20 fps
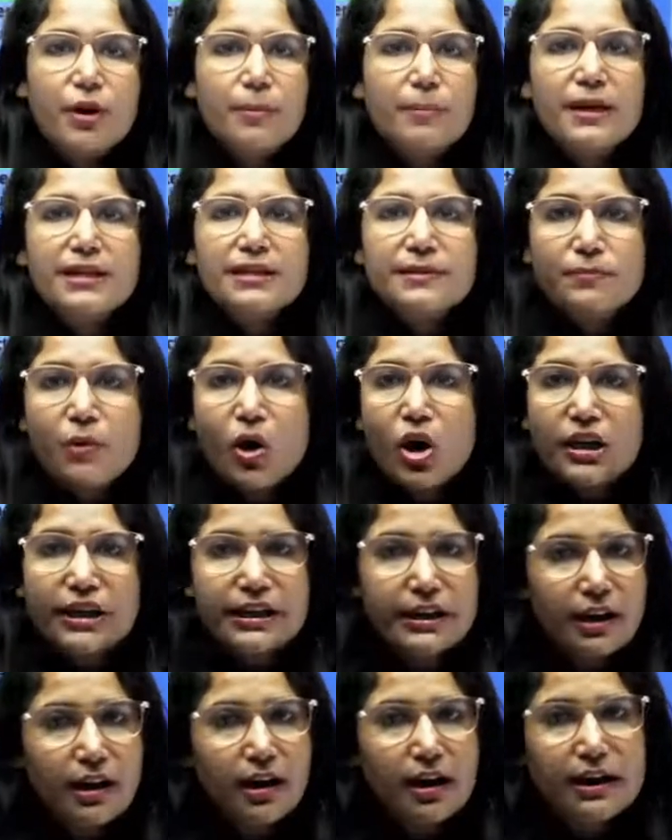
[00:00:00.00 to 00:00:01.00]
from a small
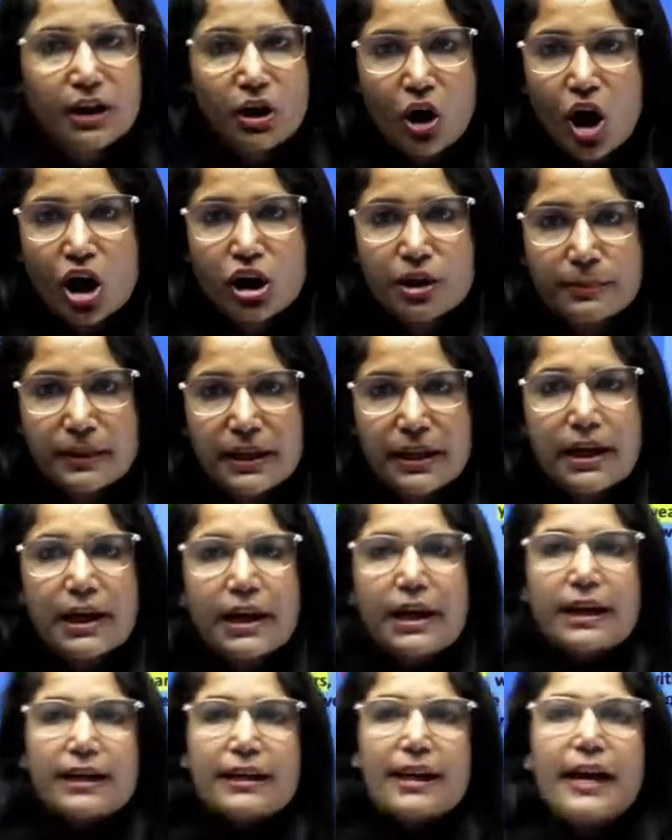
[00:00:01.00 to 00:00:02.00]
economy
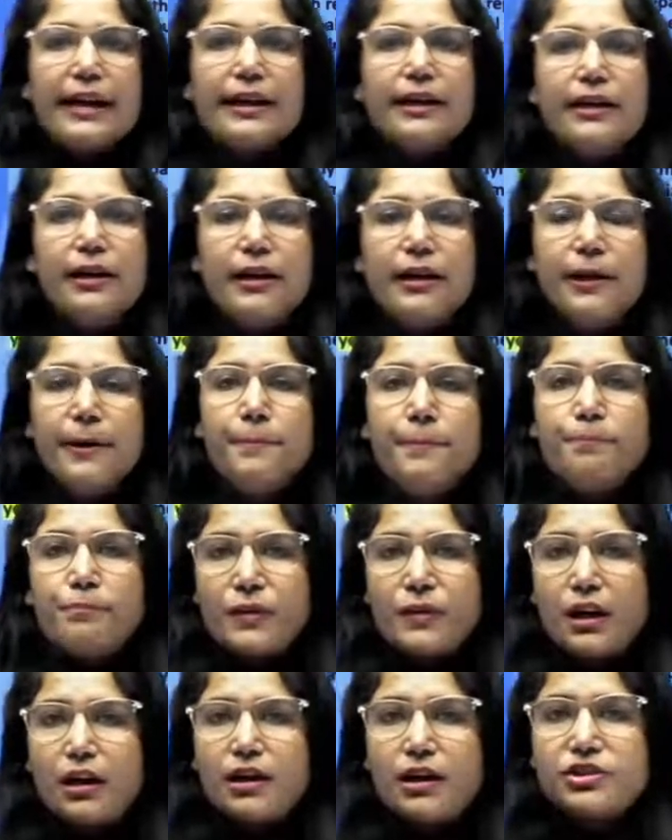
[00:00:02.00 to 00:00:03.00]
like
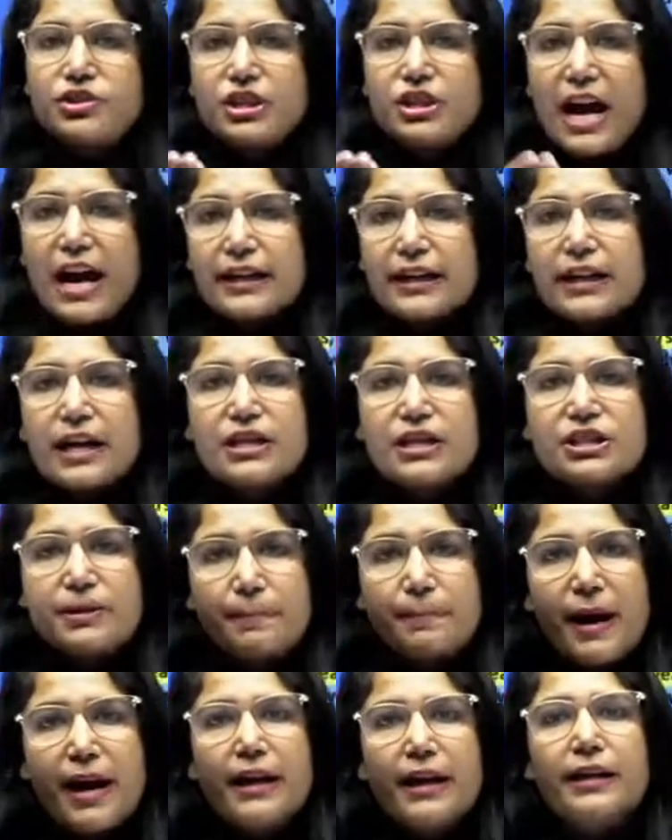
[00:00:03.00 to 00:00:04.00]
China,
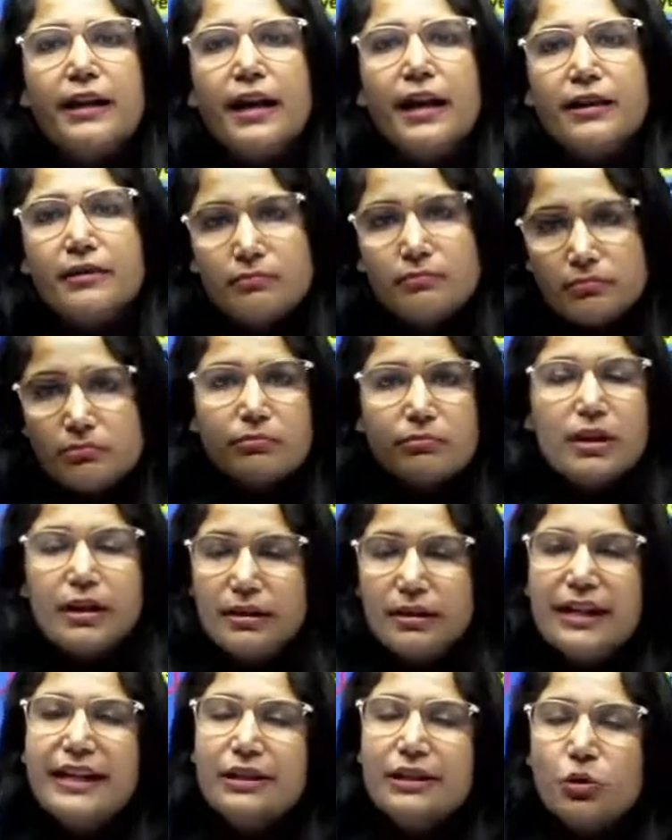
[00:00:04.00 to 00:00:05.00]
Japan, and
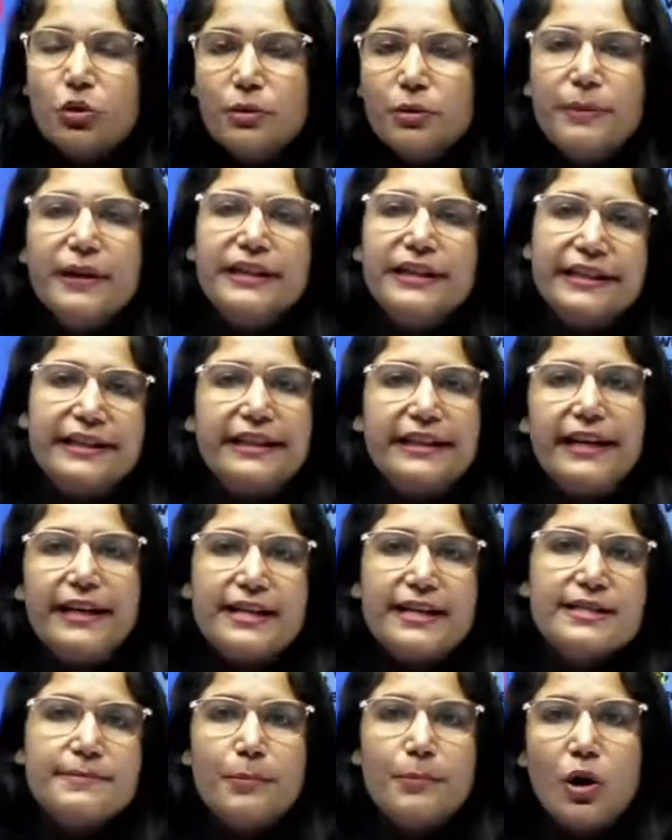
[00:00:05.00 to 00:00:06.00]
it could be treated
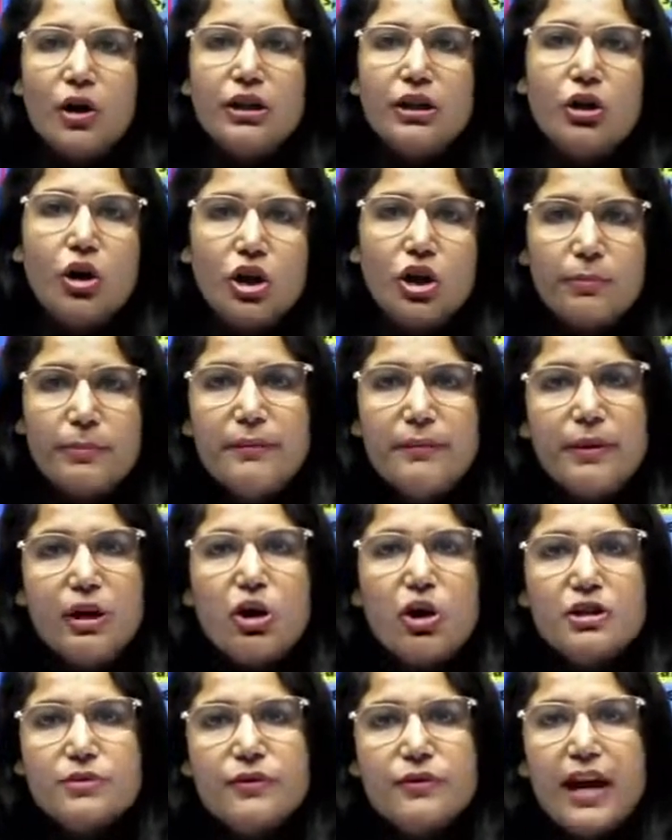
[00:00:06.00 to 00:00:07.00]
as small economy
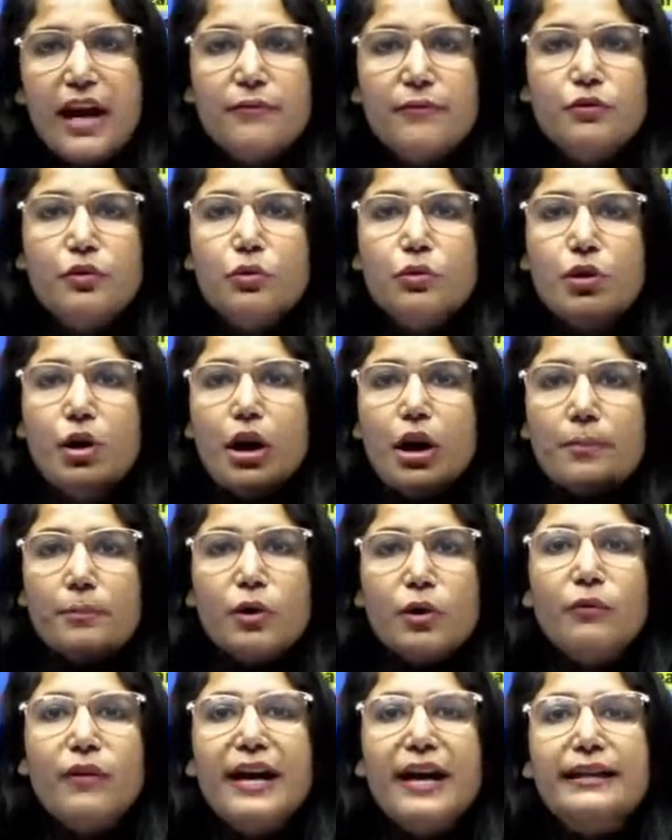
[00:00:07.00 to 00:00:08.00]
because we have to
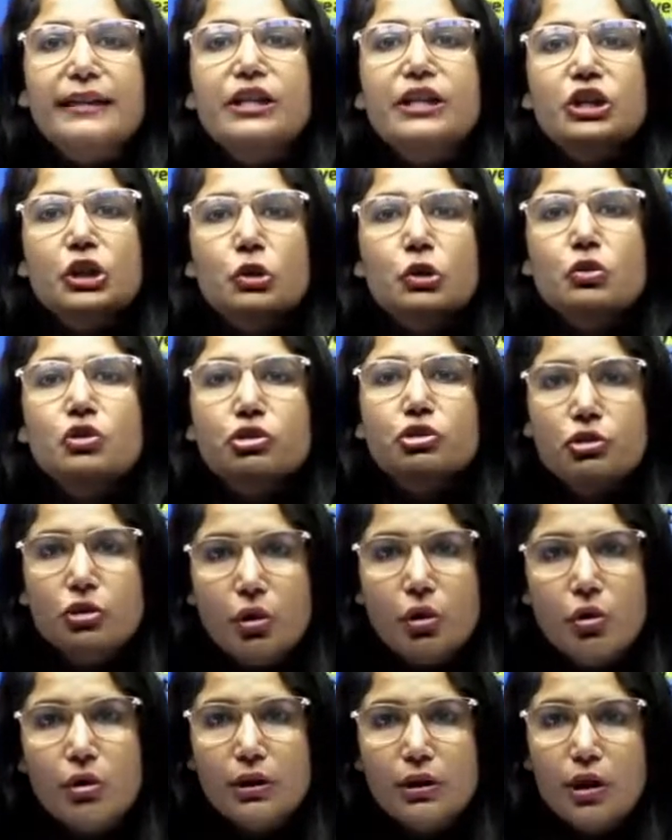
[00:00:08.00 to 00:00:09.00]
provide a huge
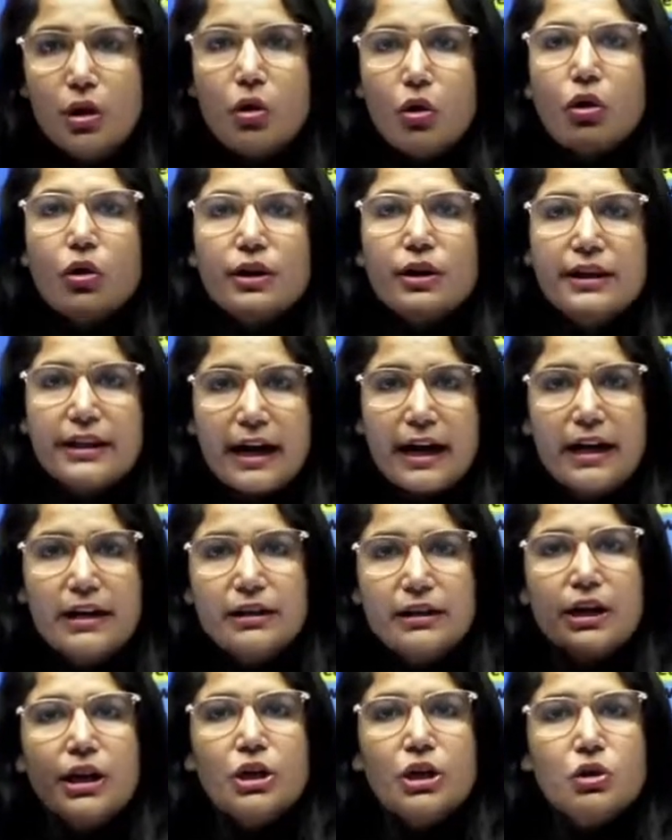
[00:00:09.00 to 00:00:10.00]
loan or
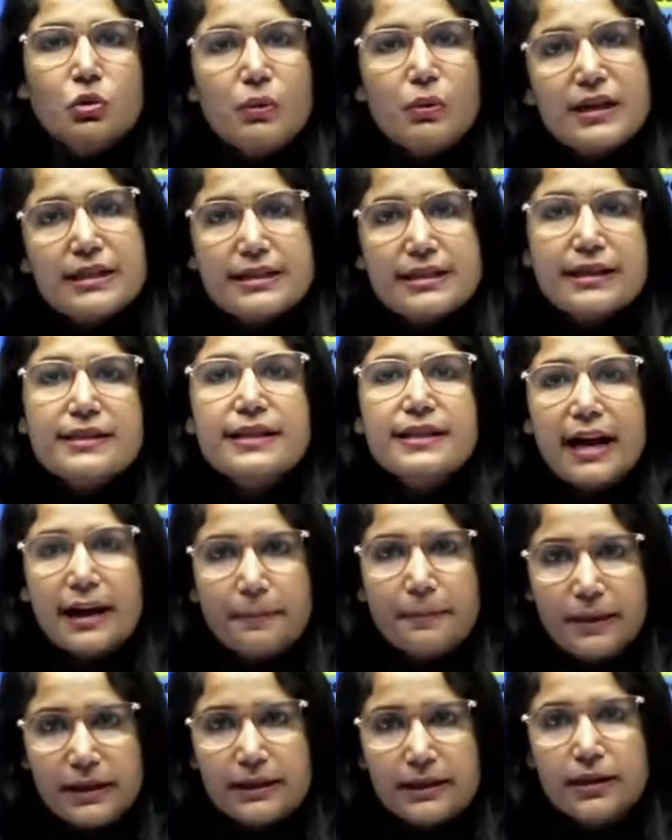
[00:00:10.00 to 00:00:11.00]
grant towards the
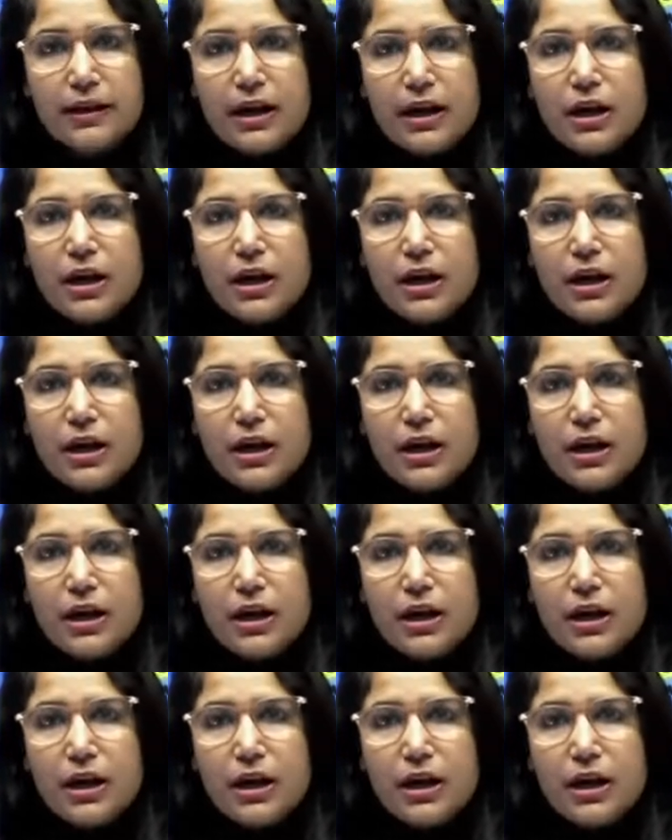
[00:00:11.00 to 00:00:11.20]
segment.